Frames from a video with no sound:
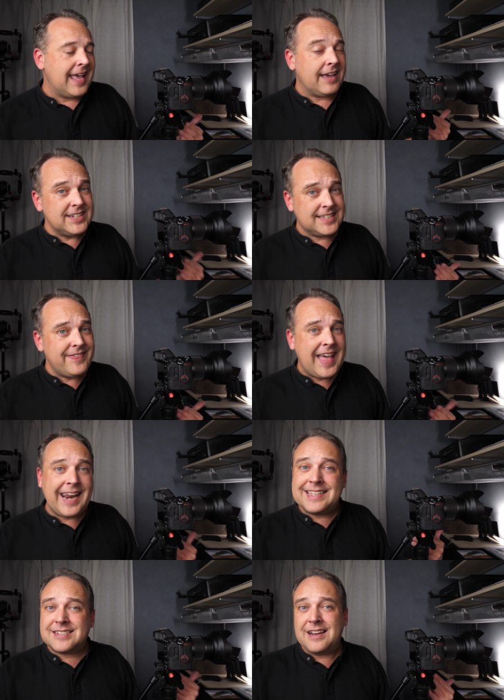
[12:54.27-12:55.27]
Having said
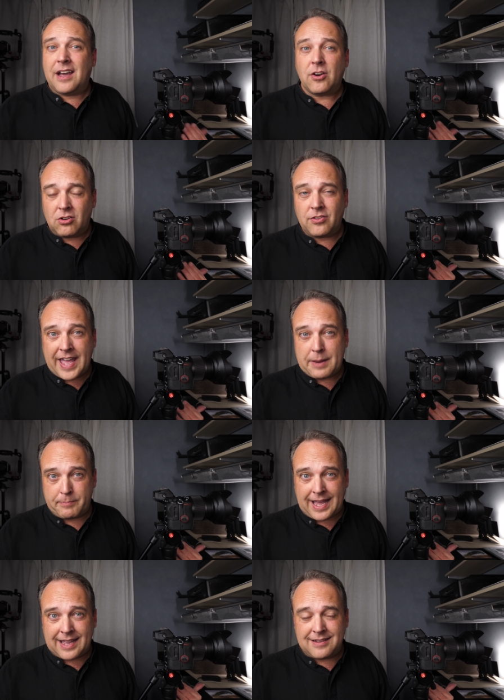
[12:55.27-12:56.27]
that, it's not all that
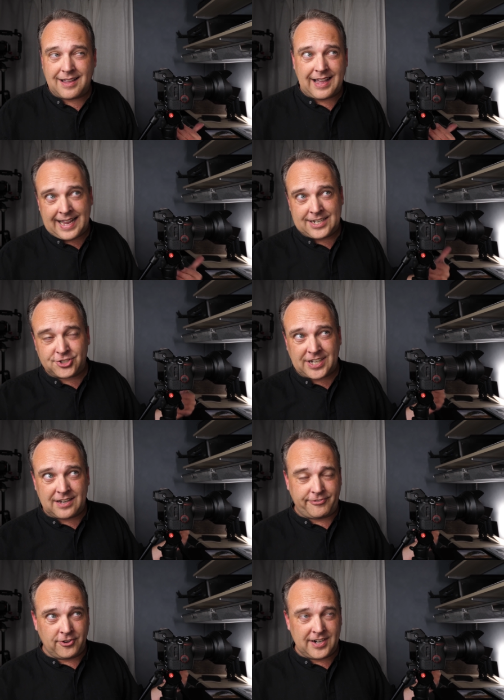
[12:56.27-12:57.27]
bad. I
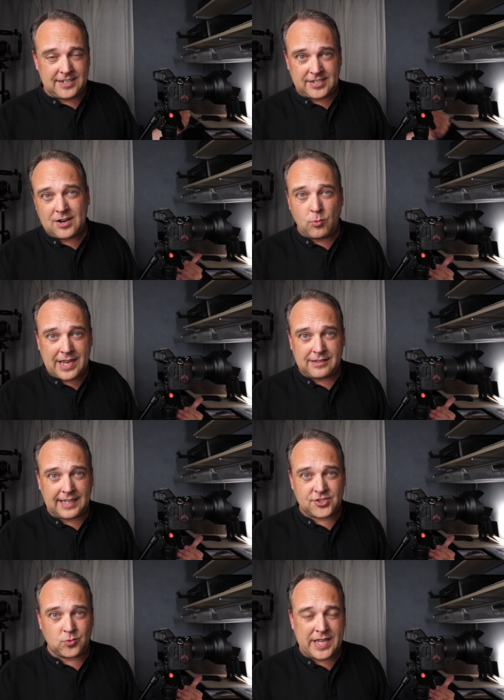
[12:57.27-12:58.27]
shot for an entire week
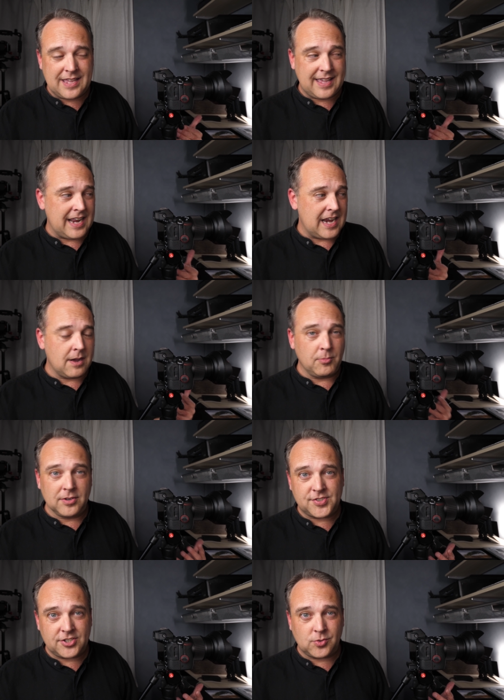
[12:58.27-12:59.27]
last week in a
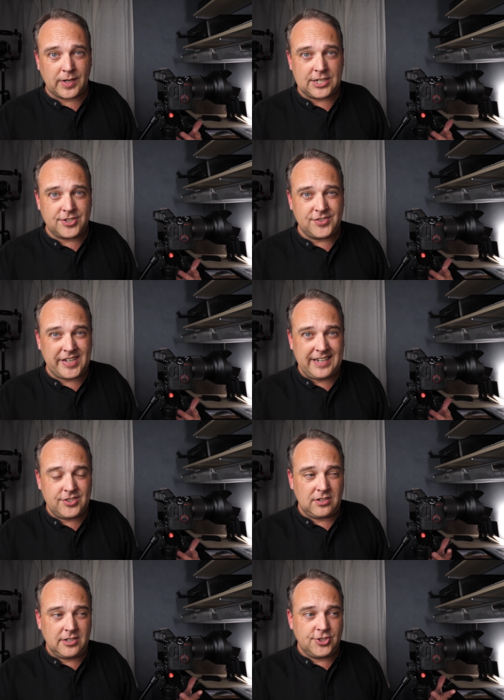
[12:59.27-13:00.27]
number of situations, and
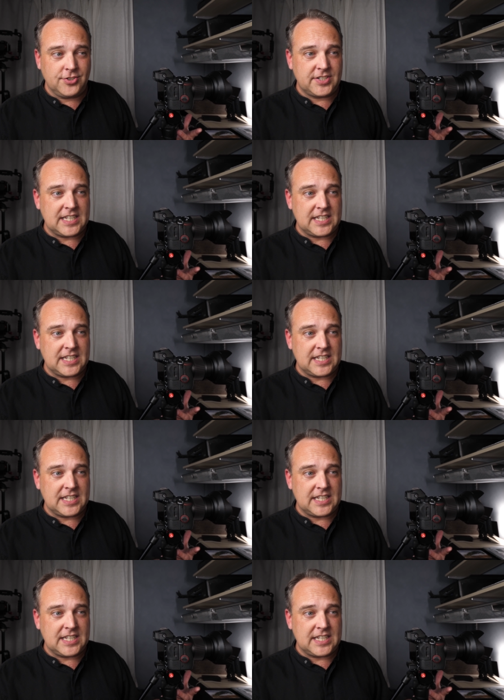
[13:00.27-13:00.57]
as long as you're